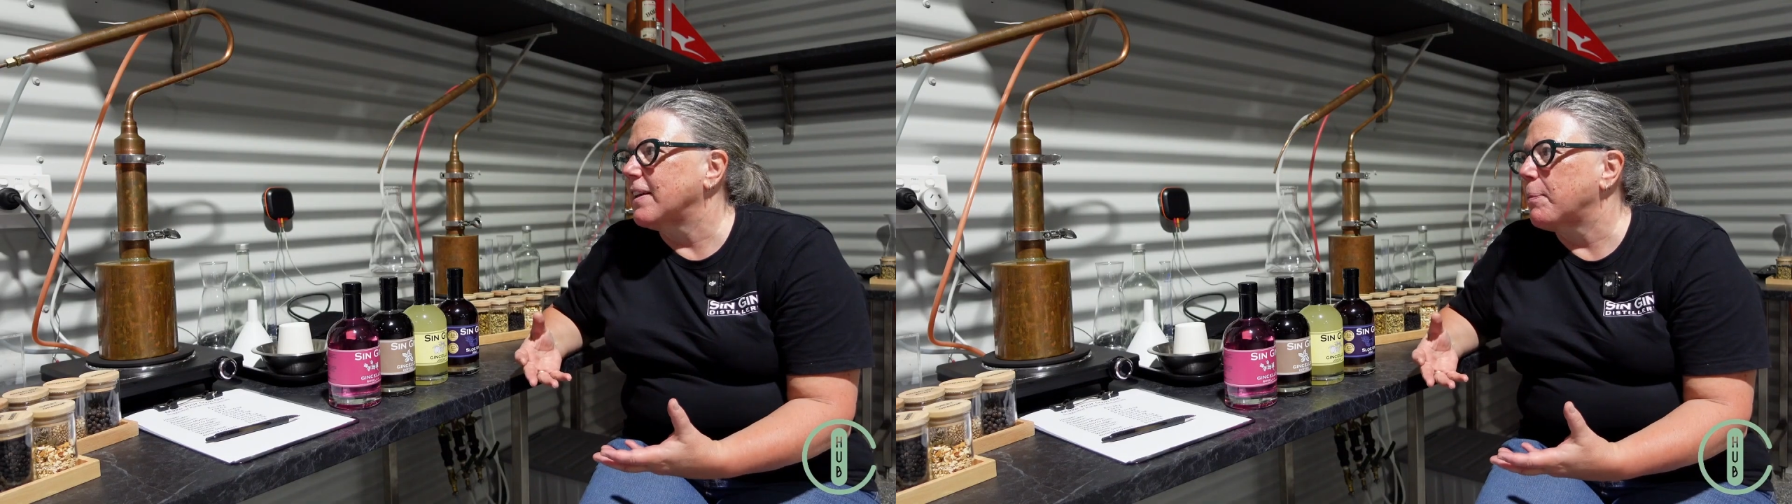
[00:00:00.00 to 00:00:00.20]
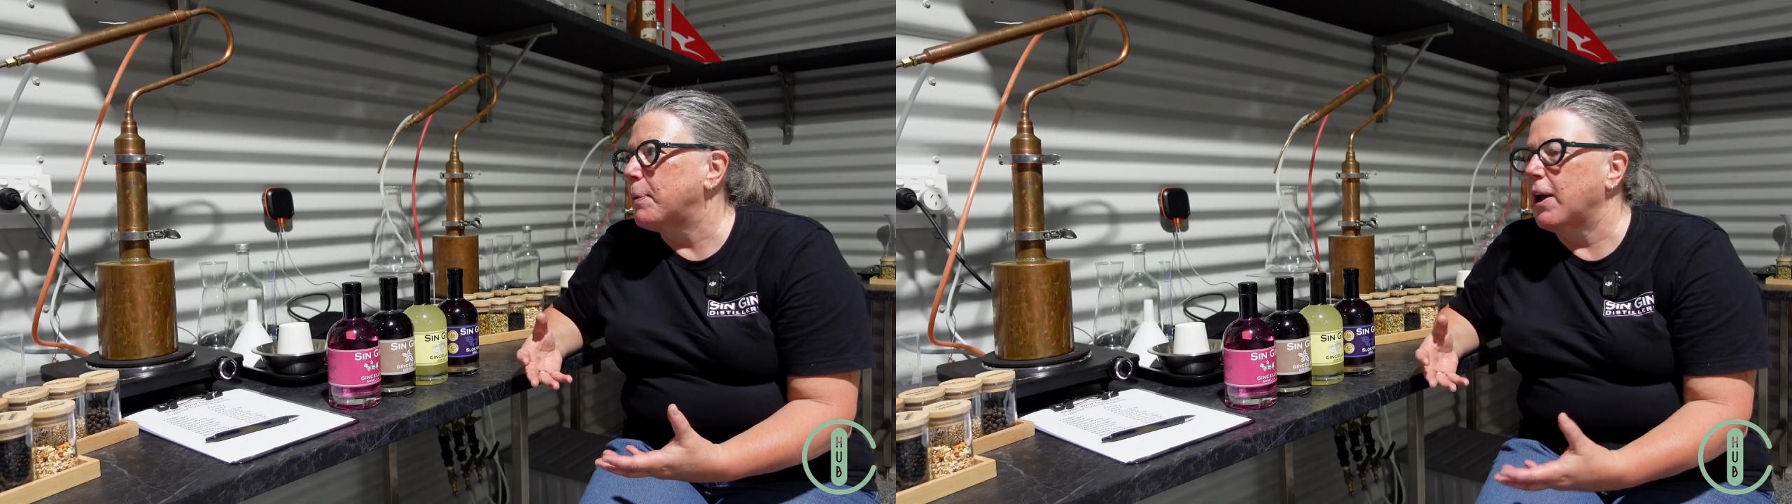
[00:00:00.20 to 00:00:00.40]

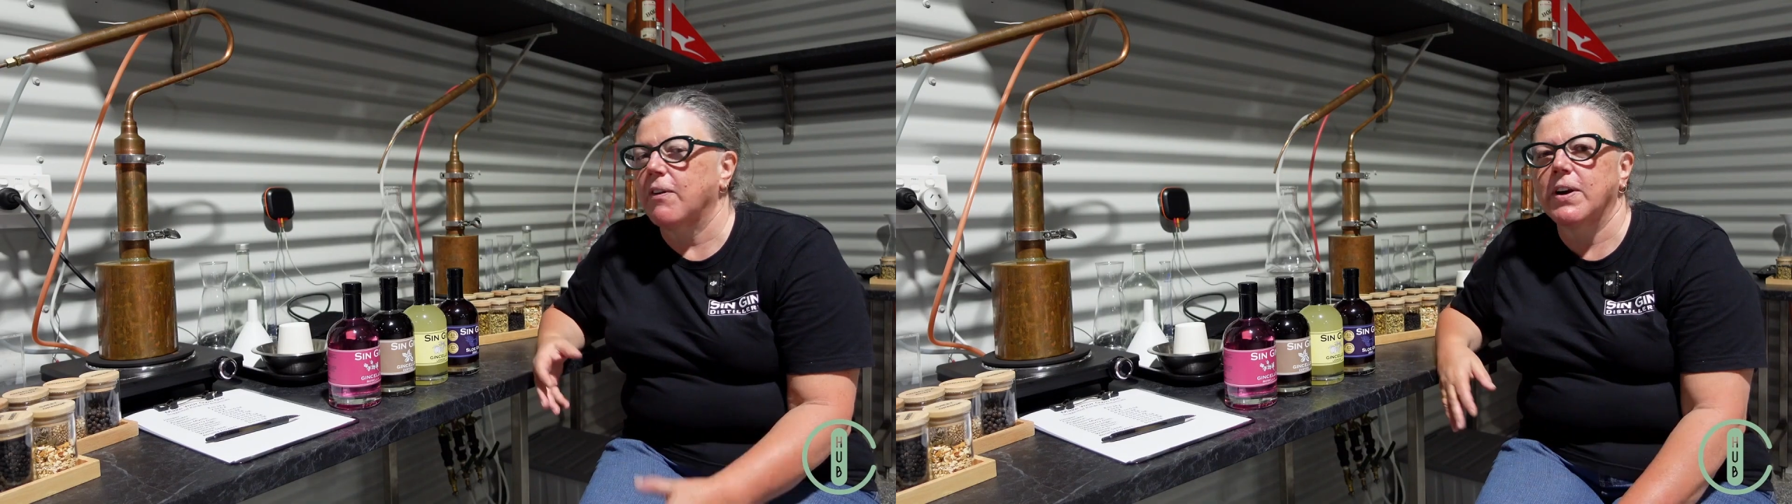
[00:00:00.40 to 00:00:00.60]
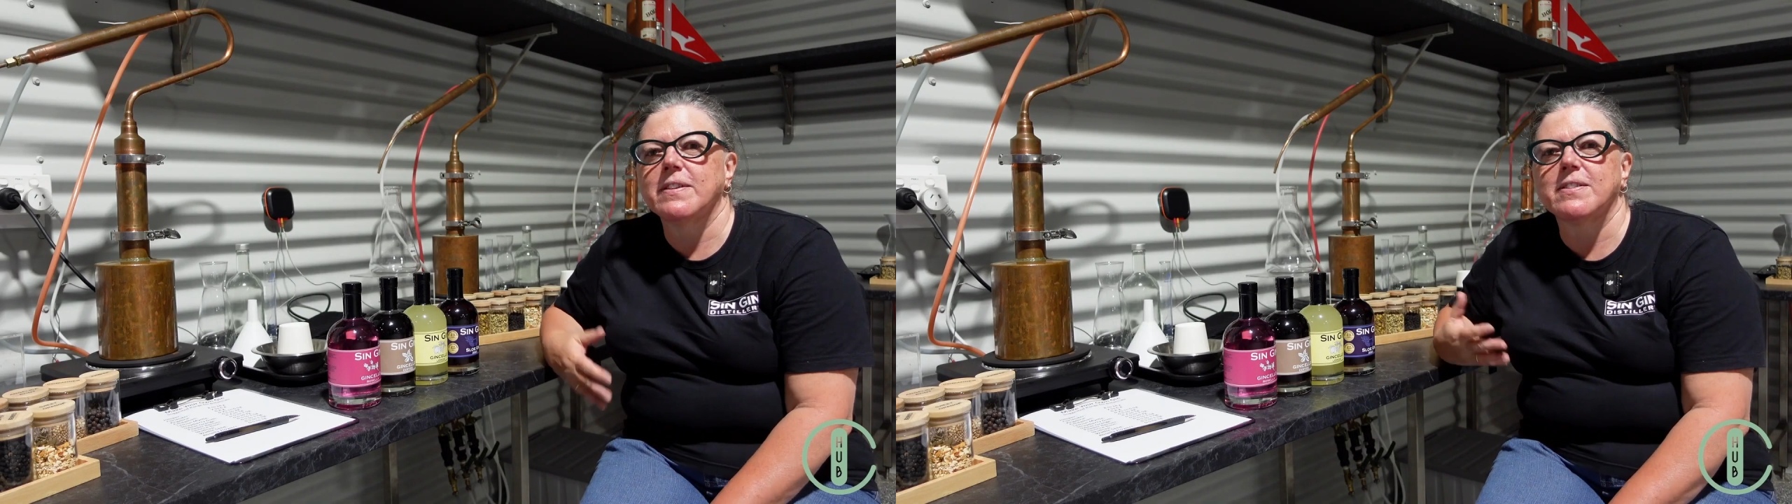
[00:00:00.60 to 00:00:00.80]
up
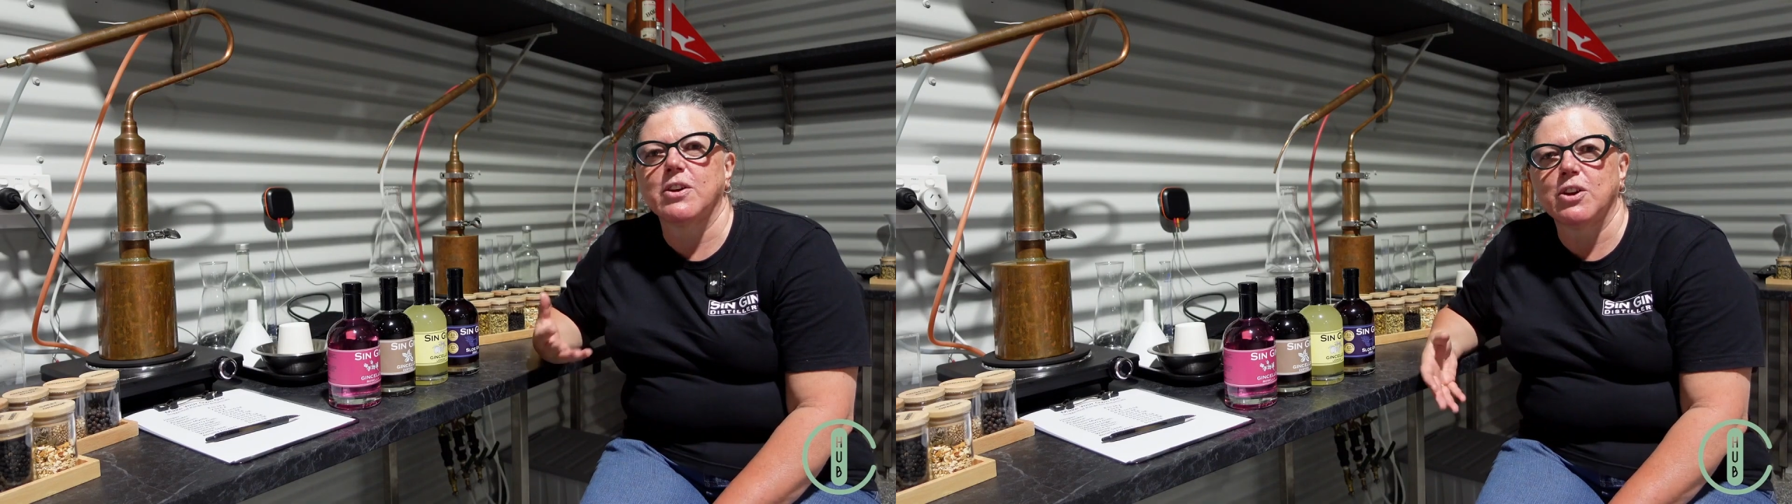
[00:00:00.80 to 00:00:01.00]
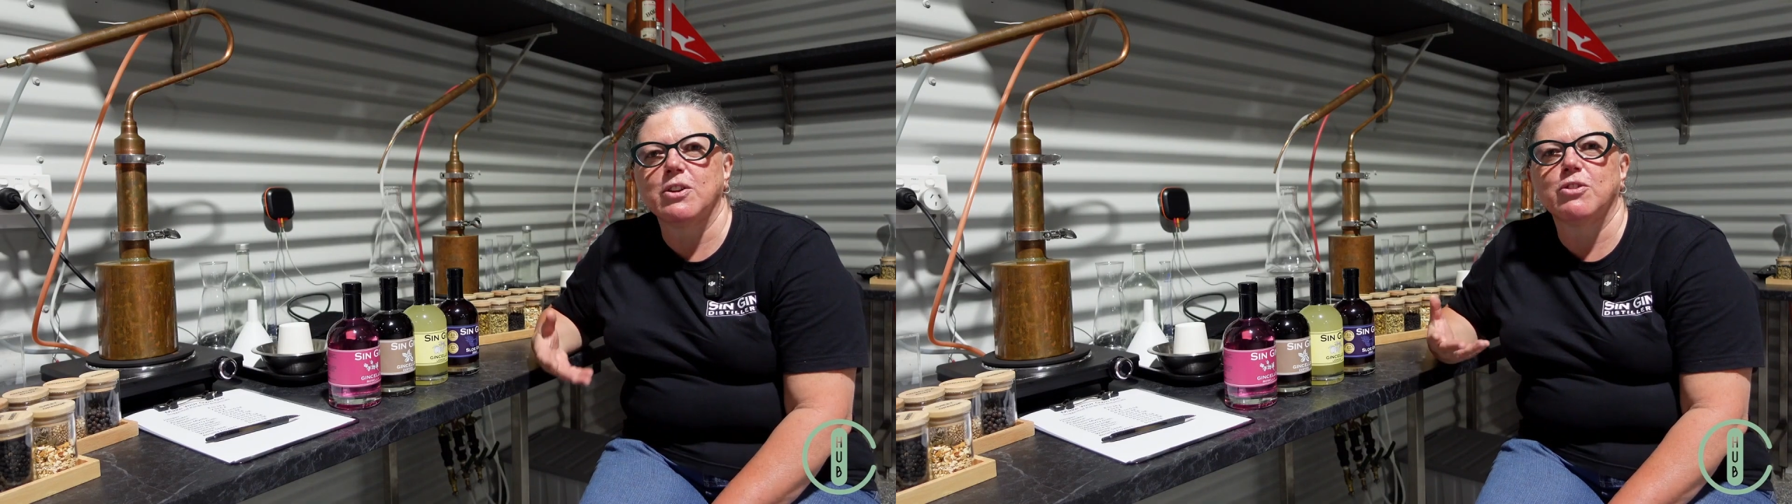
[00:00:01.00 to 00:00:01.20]
area so
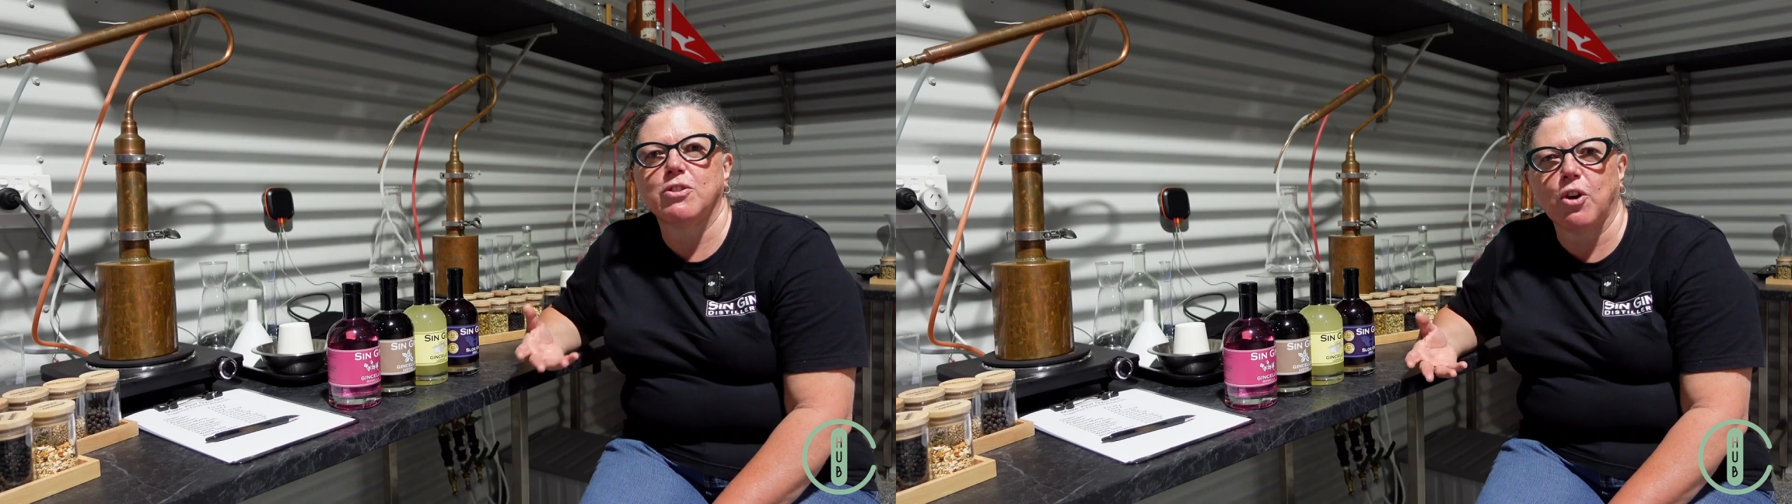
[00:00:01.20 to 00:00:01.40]
you can